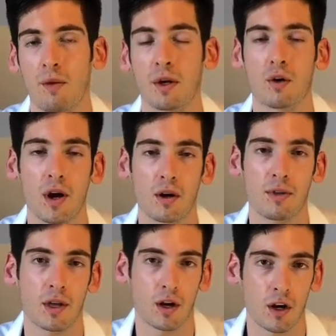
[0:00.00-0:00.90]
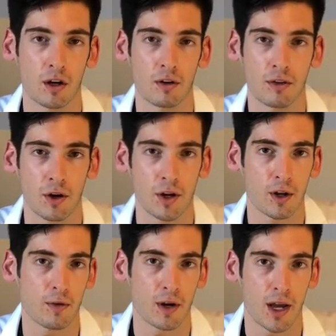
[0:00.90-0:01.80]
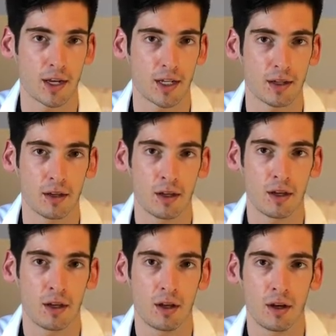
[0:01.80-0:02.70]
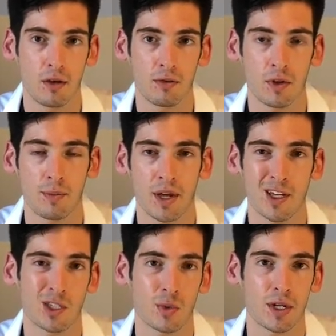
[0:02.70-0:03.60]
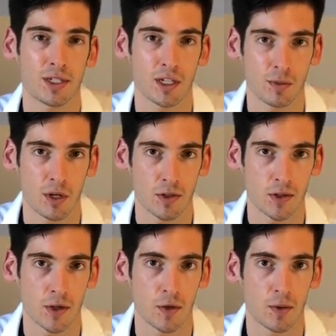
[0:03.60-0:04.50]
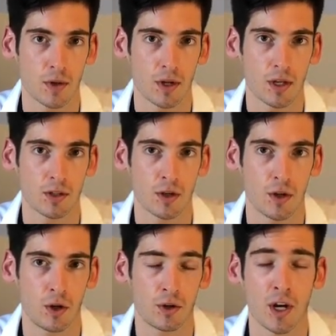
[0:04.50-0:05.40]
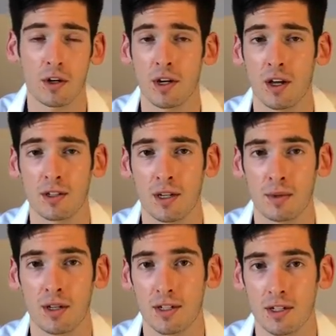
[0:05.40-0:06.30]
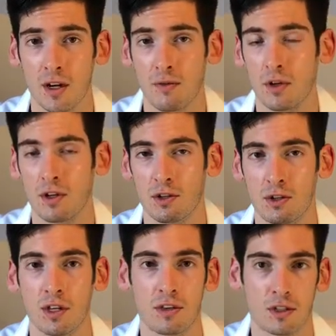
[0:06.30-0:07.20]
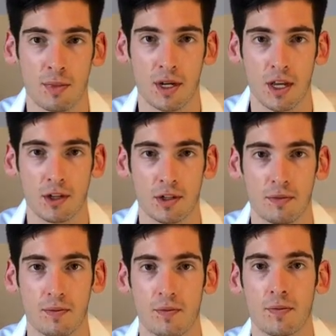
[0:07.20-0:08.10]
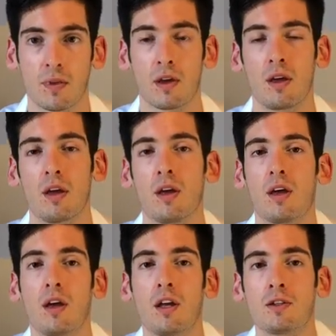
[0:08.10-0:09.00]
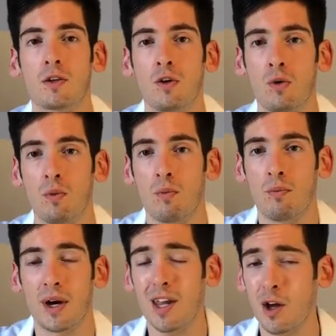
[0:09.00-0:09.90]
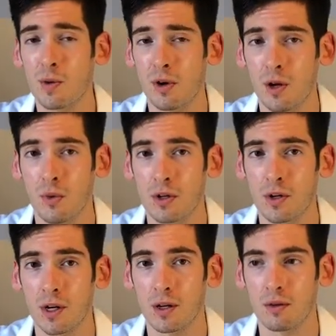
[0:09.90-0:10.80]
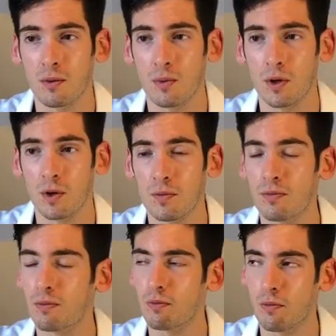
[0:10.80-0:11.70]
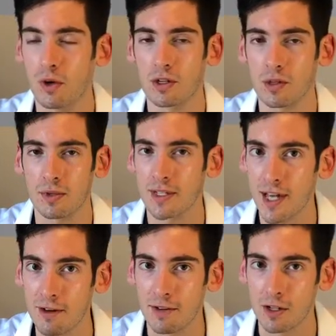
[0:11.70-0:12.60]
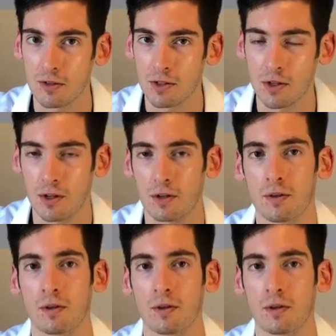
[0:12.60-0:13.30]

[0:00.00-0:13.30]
greater than 130/90 for the past 3 to 6 months or so. And so your doctor now has deemed it necessary for you to get this medication. And so by now you're probably wondering, well, what are some of these side effects of the drug?